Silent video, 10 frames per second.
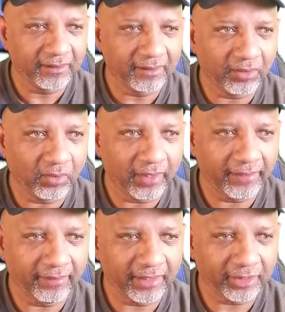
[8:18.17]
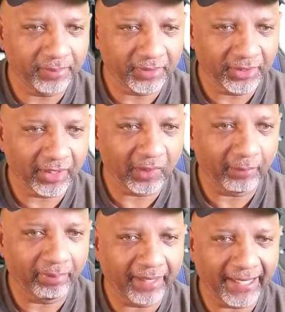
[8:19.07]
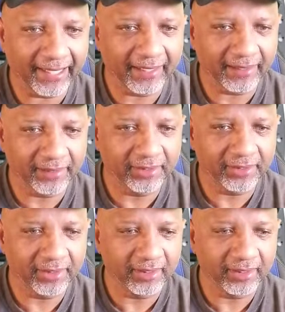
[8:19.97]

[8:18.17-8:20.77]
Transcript: So in this particular package,